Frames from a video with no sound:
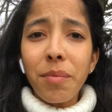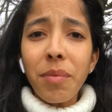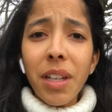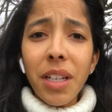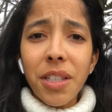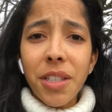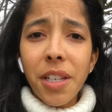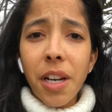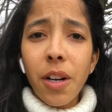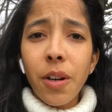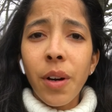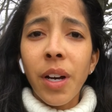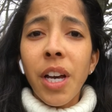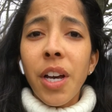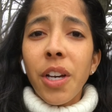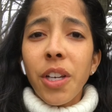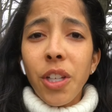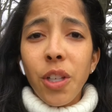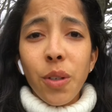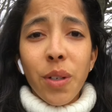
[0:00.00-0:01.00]
So
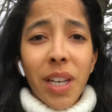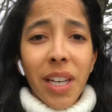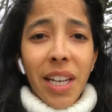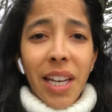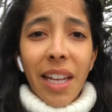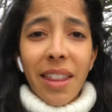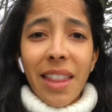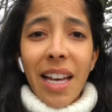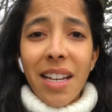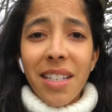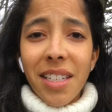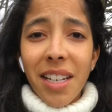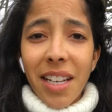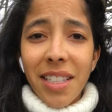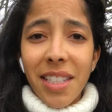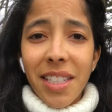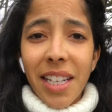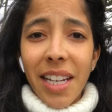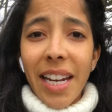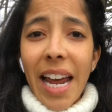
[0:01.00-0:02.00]
you can get that
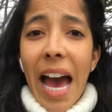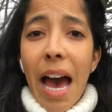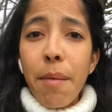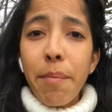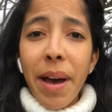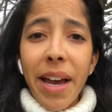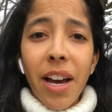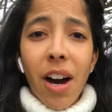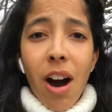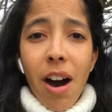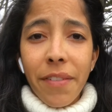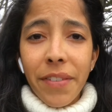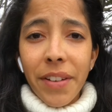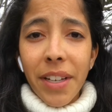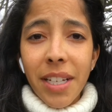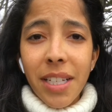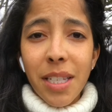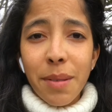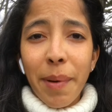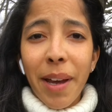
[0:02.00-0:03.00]
tested at my
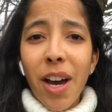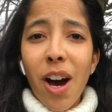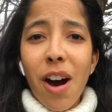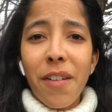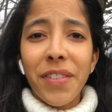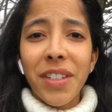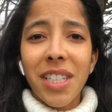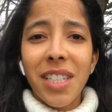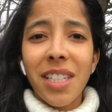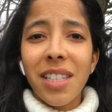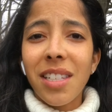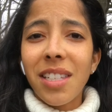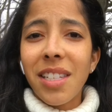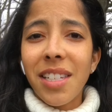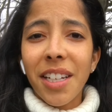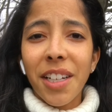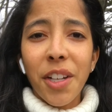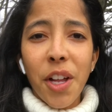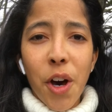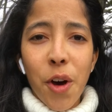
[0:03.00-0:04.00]
office. My office is
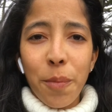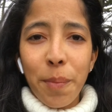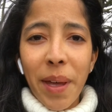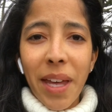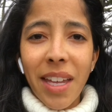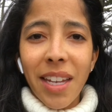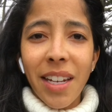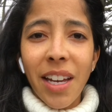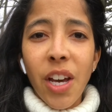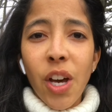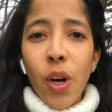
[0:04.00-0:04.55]
still open.